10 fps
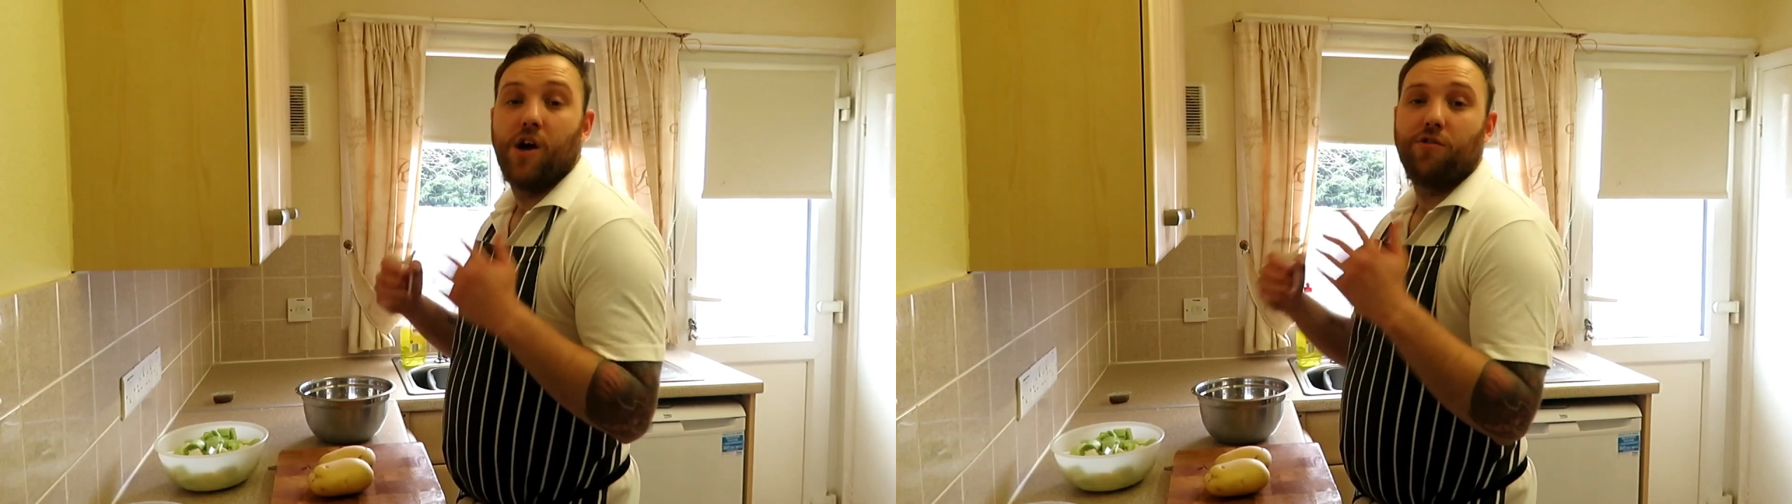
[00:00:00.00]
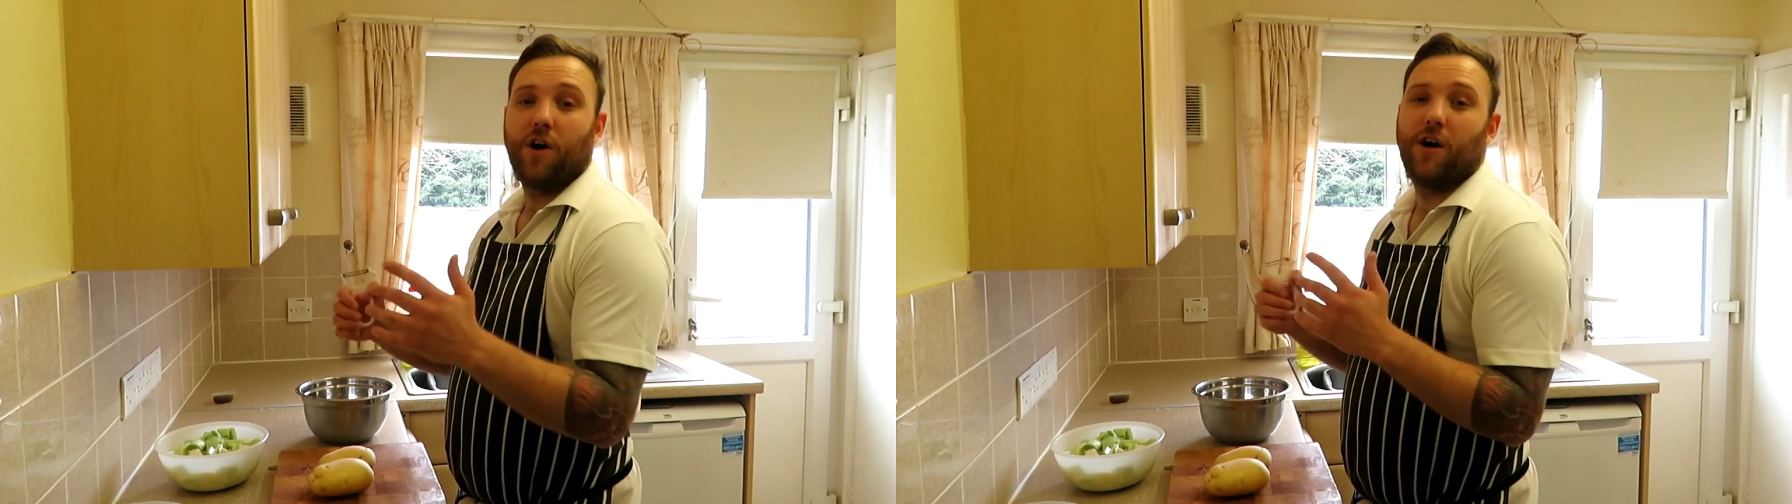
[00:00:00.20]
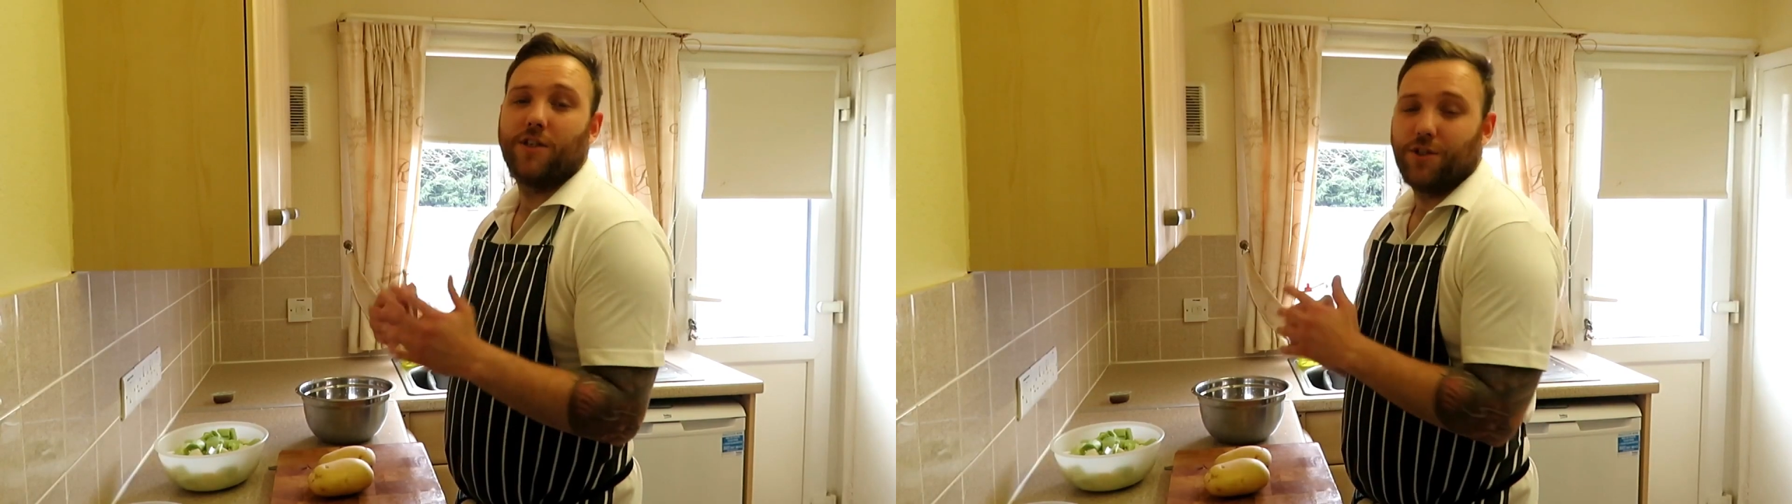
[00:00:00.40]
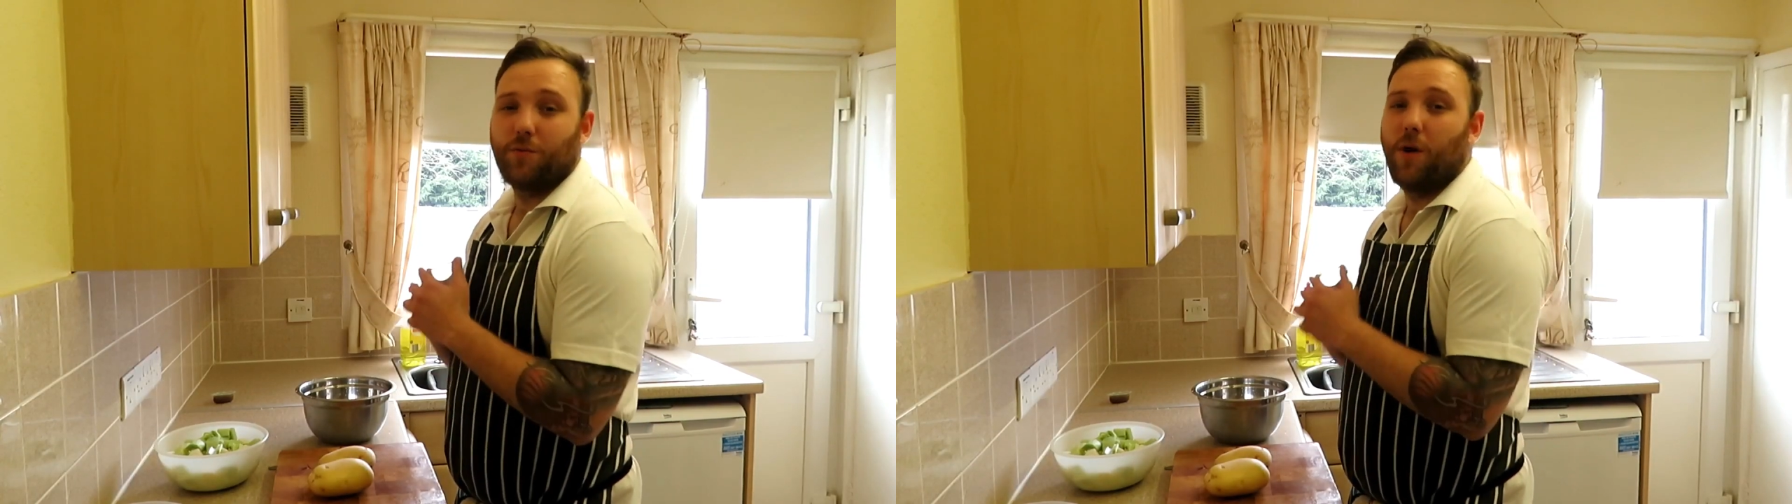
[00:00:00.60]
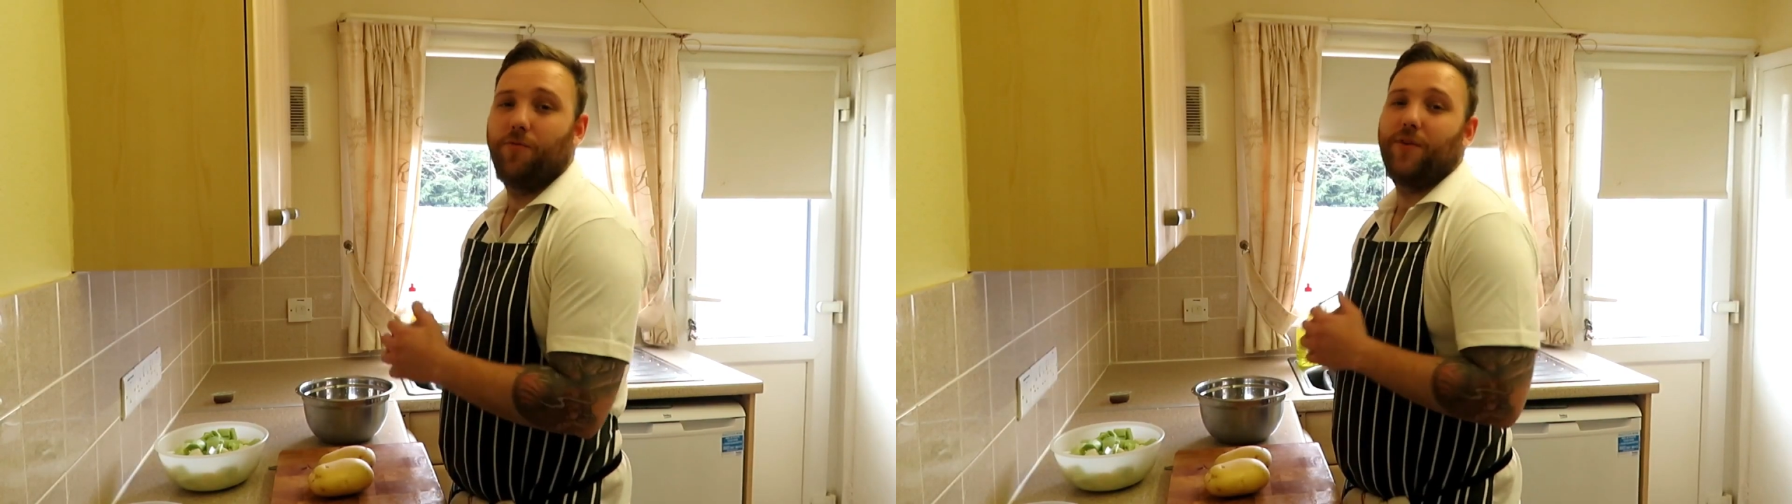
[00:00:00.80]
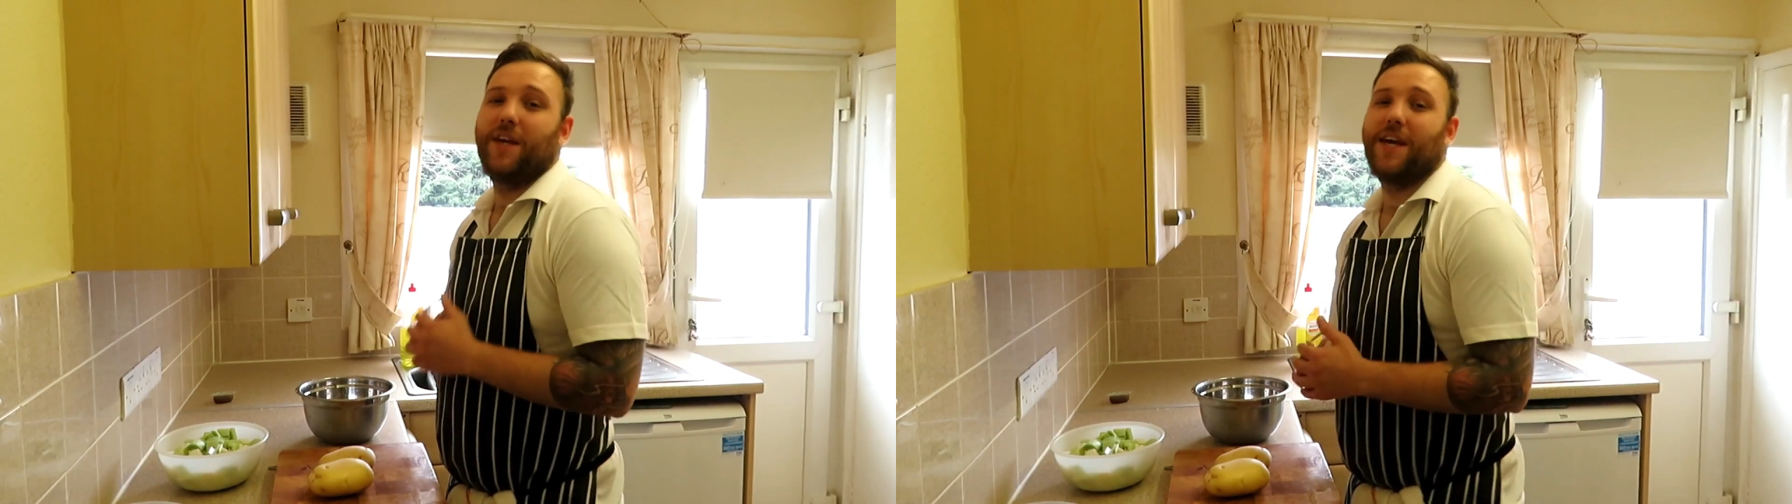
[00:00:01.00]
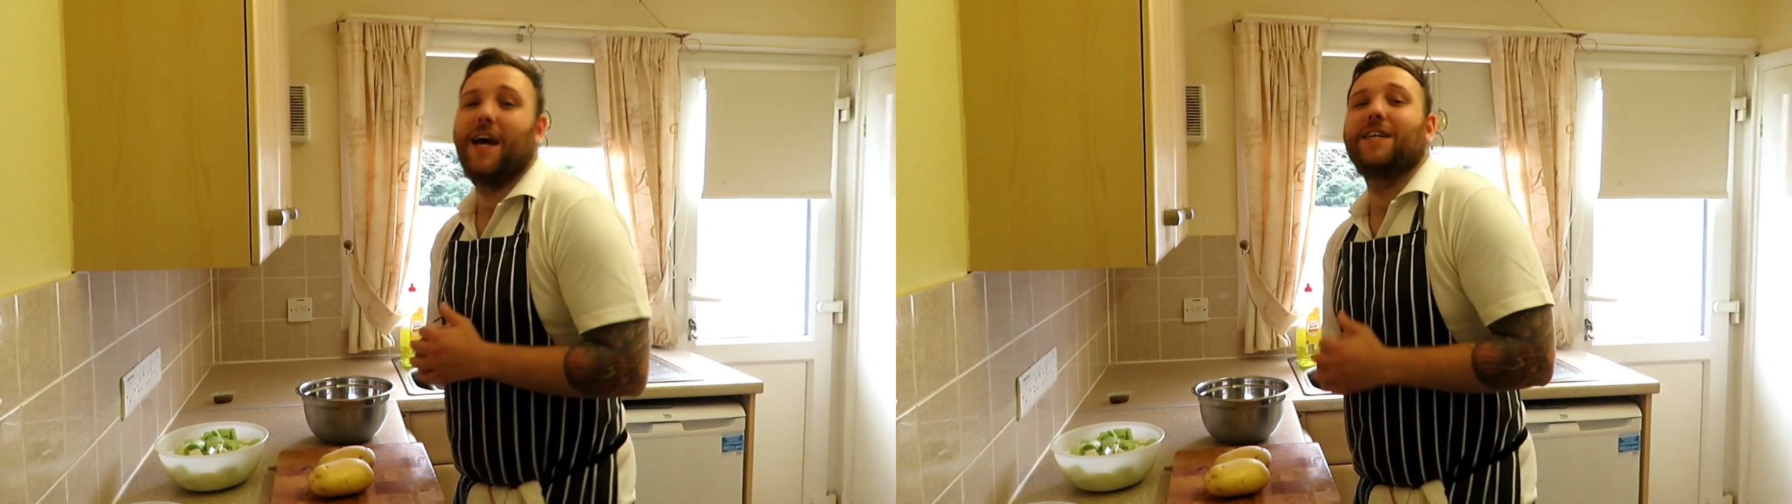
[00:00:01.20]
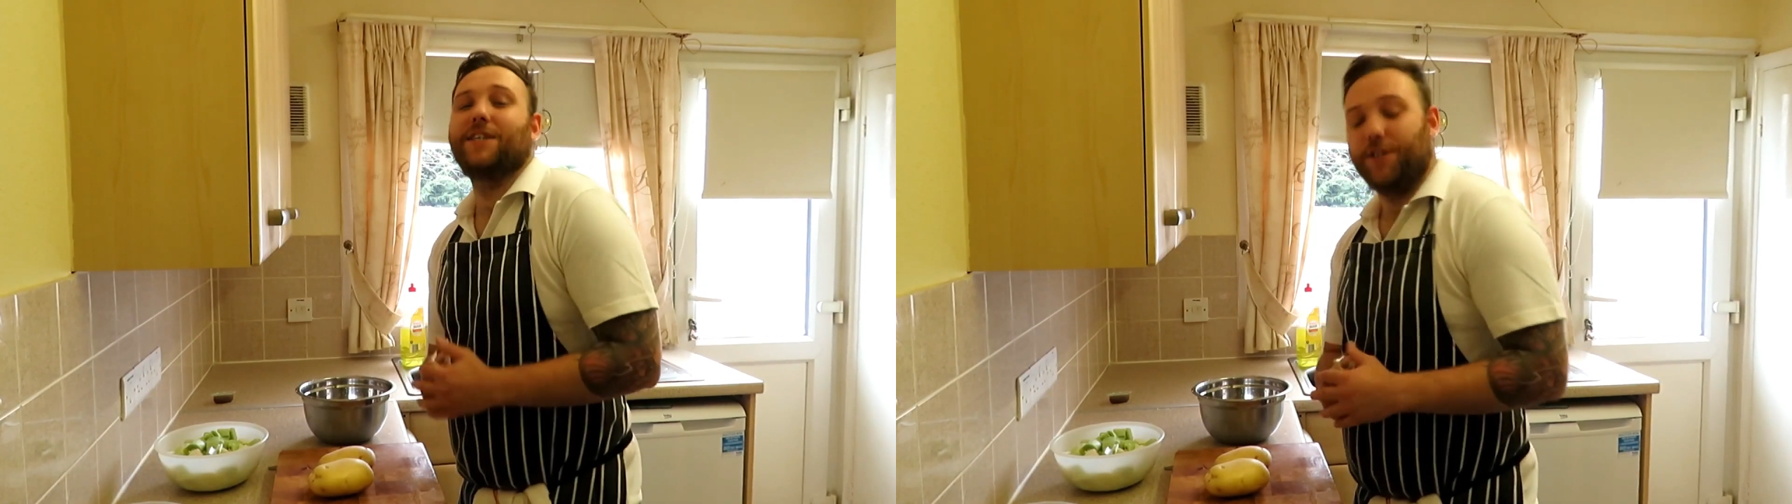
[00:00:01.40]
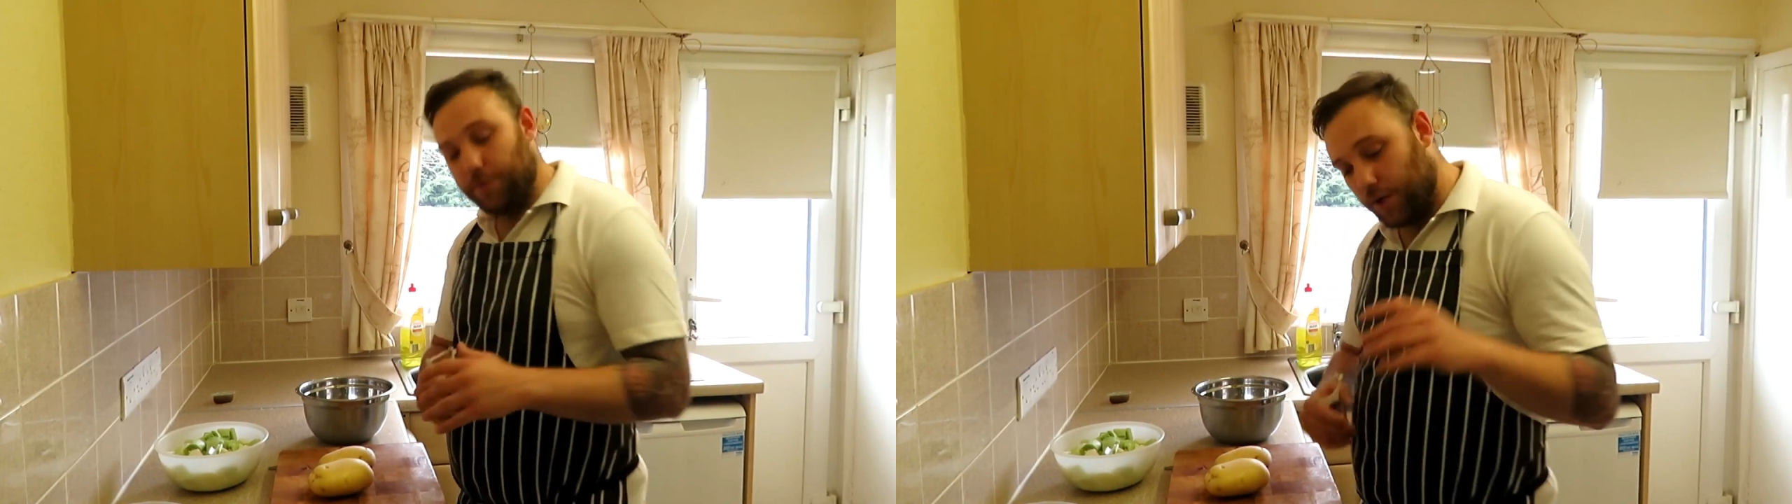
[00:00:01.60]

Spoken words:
Right, so one thing you can do